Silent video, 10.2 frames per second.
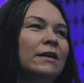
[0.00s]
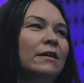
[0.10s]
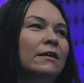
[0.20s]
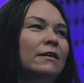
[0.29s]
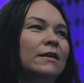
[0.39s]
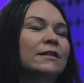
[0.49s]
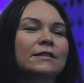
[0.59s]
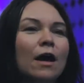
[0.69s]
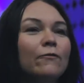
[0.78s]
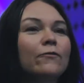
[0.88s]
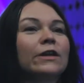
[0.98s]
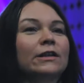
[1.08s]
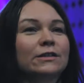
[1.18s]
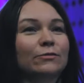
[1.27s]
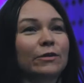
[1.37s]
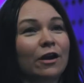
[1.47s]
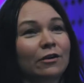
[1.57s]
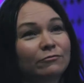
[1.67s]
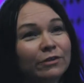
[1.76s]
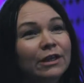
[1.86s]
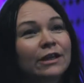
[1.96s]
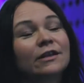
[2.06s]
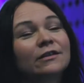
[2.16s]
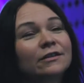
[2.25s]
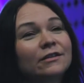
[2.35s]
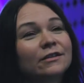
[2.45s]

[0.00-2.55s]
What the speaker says: In some fields we are really